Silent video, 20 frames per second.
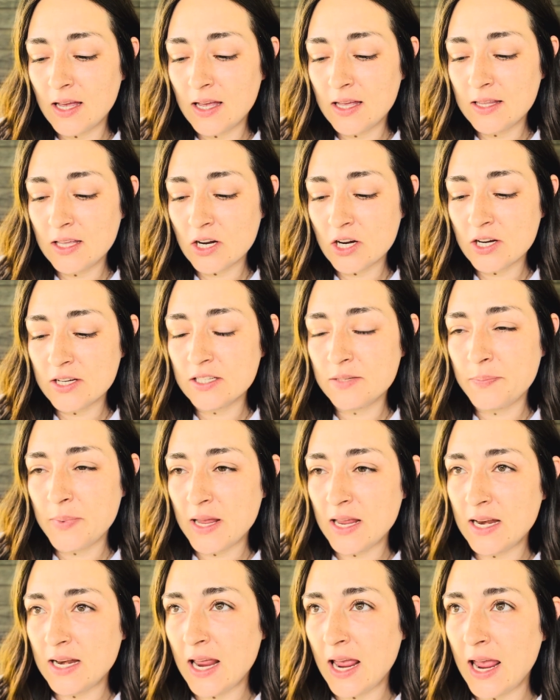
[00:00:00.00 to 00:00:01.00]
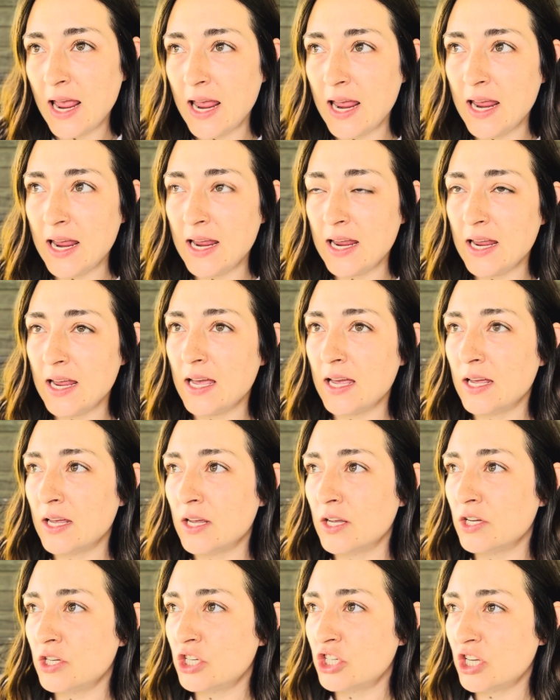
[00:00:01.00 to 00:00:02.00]
there has been a
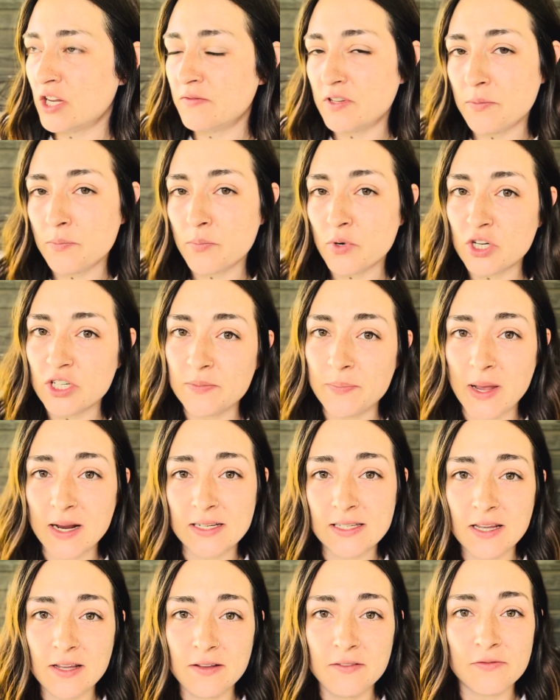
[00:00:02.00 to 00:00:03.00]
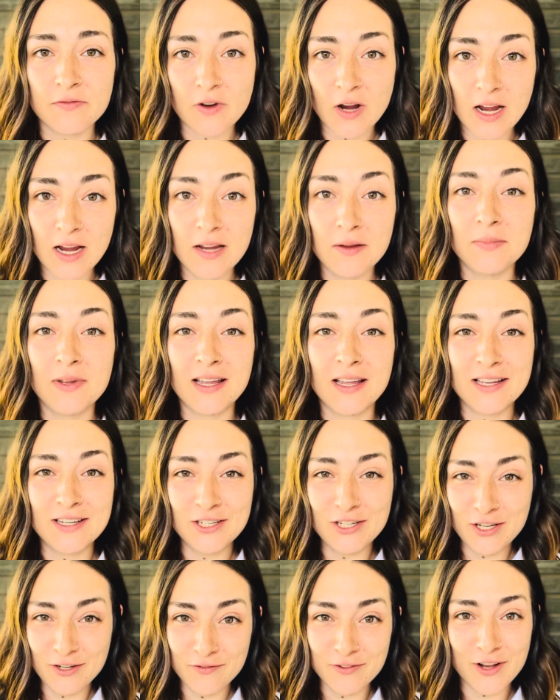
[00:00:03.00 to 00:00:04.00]
shift in perspective, right?
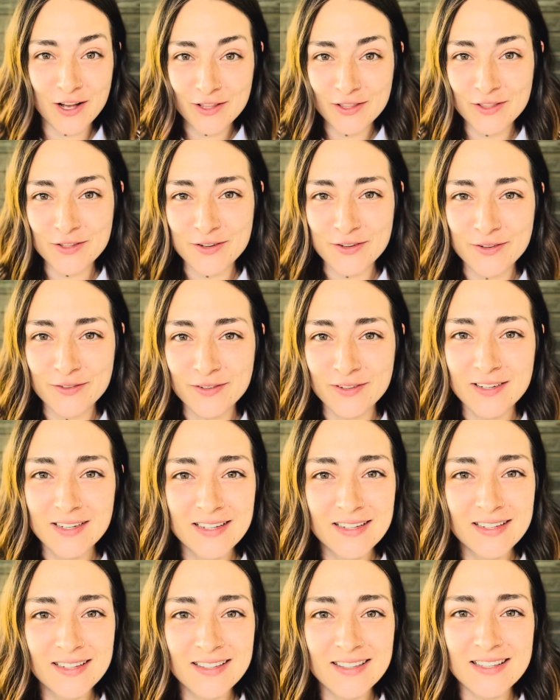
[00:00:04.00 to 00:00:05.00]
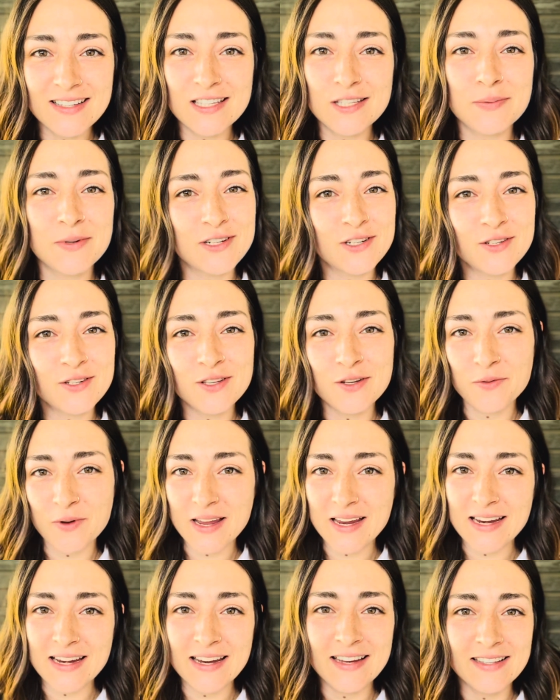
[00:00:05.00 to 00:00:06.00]
Because you've gone through this spiritual
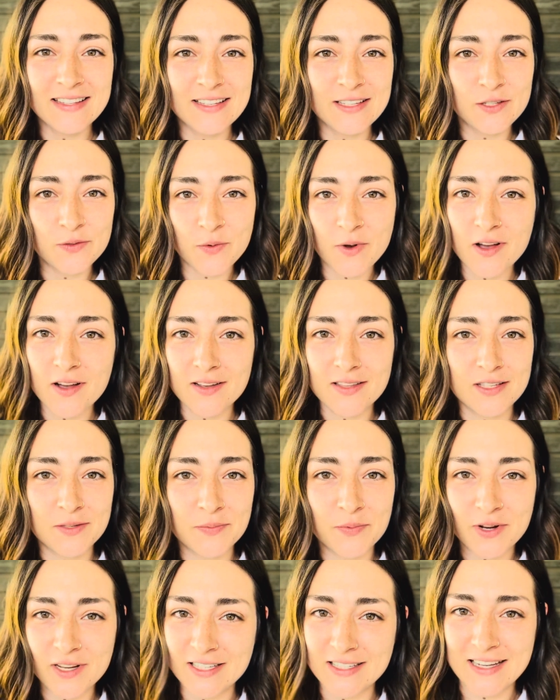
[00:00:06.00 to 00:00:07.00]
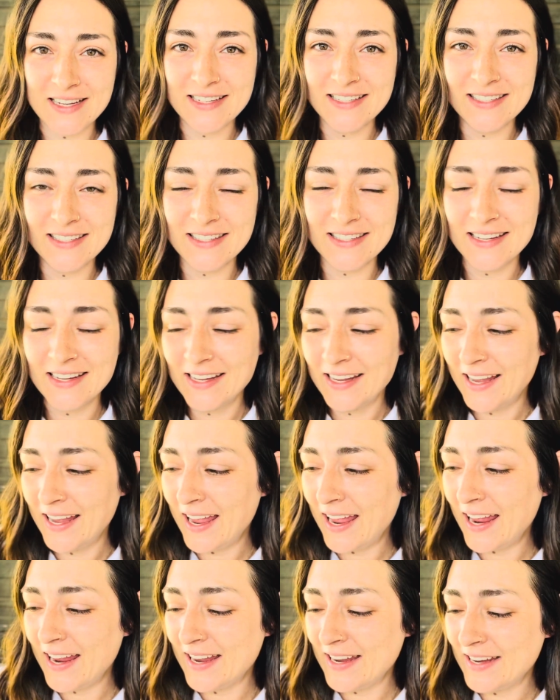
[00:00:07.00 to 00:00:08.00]
awakening, this walk, this process,
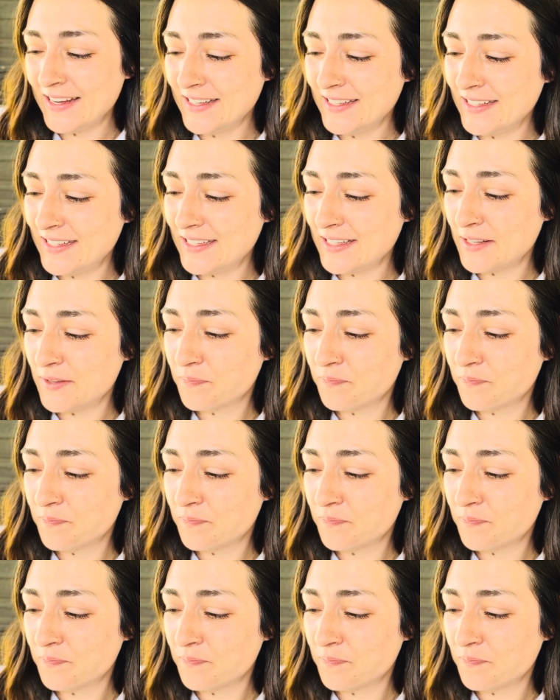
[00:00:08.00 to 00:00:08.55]
and